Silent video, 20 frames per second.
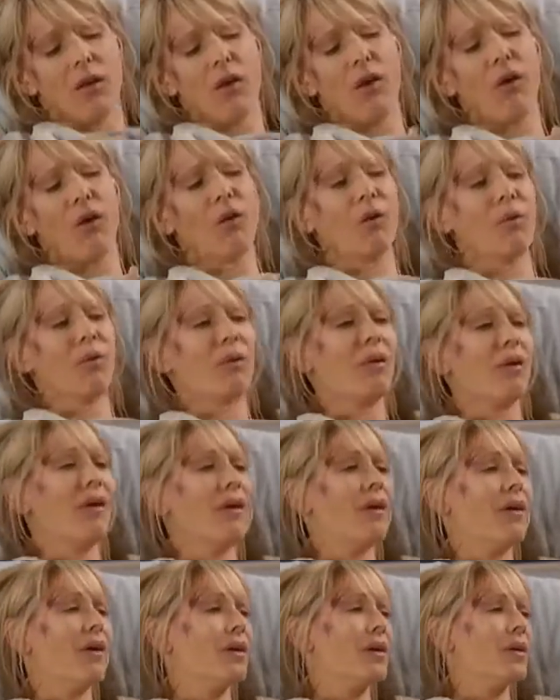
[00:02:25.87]
Oh. I'll make
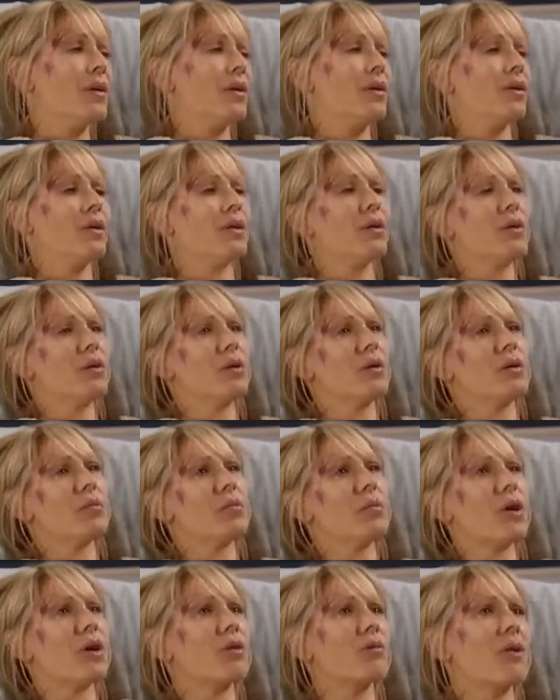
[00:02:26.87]
sure you get home.
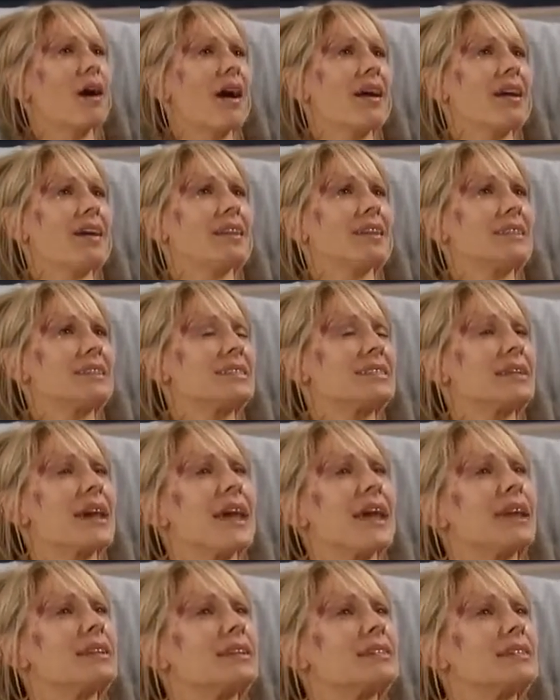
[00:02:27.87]
Oh, Paul Ryan,
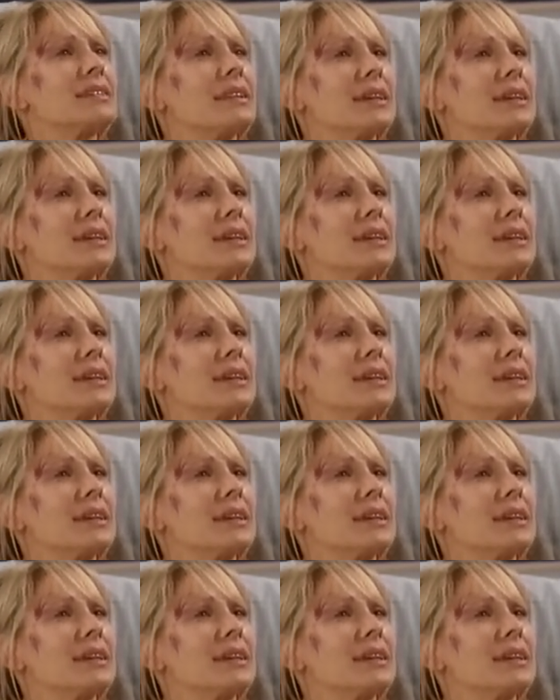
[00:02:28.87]
saint.